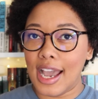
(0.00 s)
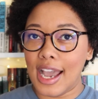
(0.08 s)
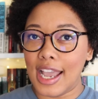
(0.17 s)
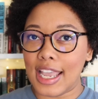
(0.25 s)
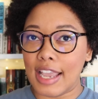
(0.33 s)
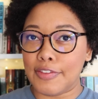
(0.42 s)

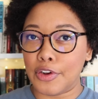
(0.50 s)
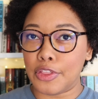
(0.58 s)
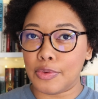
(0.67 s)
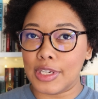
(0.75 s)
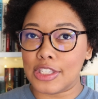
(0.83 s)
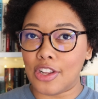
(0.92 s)
I gave her
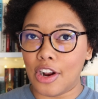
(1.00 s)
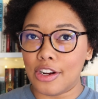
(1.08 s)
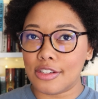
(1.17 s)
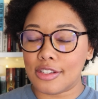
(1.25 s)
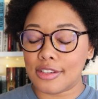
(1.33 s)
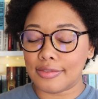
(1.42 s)
3
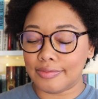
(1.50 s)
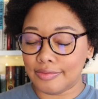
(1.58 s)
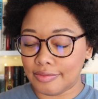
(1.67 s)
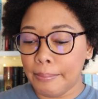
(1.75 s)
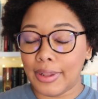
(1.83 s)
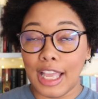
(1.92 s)
stars.
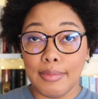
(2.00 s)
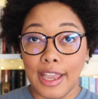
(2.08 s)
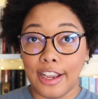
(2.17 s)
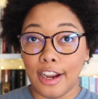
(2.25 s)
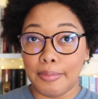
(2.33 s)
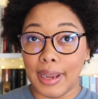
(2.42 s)

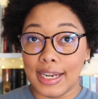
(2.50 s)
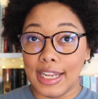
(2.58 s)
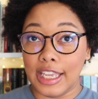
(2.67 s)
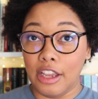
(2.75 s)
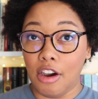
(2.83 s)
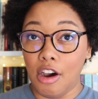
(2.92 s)
Playmaker by
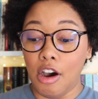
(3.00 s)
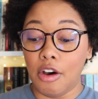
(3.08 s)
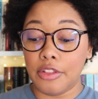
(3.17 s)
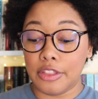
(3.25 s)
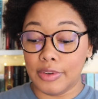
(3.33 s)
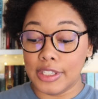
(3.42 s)
Nikki
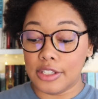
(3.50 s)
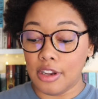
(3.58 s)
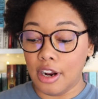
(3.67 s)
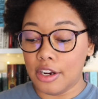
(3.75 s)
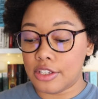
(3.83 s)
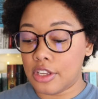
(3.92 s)
Hall, 3
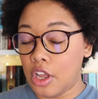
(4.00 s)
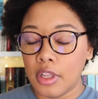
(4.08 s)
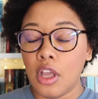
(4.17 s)
stars.